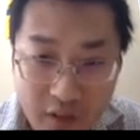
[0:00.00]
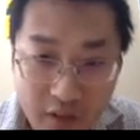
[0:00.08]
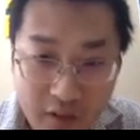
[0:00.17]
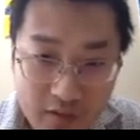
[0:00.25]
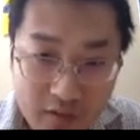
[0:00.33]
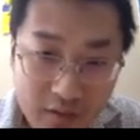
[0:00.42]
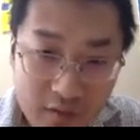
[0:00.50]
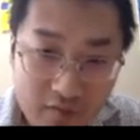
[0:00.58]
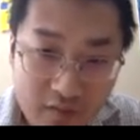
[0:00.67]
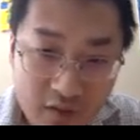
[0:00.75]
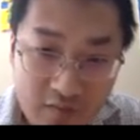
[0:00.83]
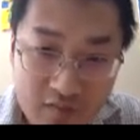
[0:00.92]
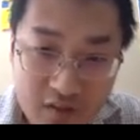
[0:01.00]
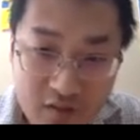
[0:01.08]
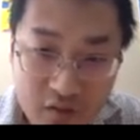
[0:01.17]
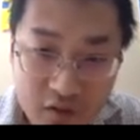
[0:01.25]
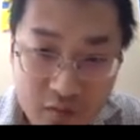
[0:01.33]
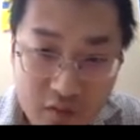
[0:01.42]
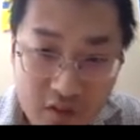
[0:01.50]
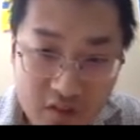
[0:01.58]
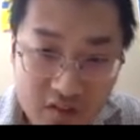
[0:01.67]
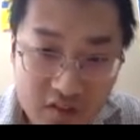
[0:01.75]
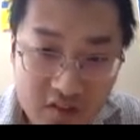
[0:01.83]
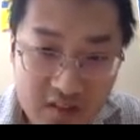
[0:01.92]
And then this term
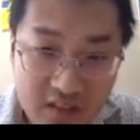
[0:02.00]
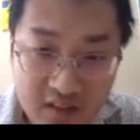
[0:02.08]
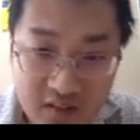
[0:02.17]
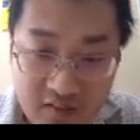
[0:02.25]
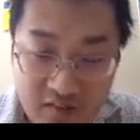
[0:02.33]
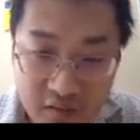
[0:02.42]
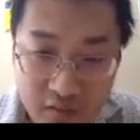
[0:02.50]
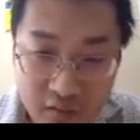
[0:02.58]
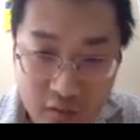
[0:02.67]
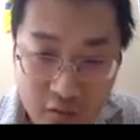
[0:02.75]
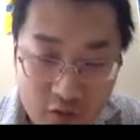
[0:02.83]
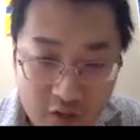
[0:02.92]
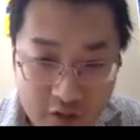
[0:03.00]
is exactly the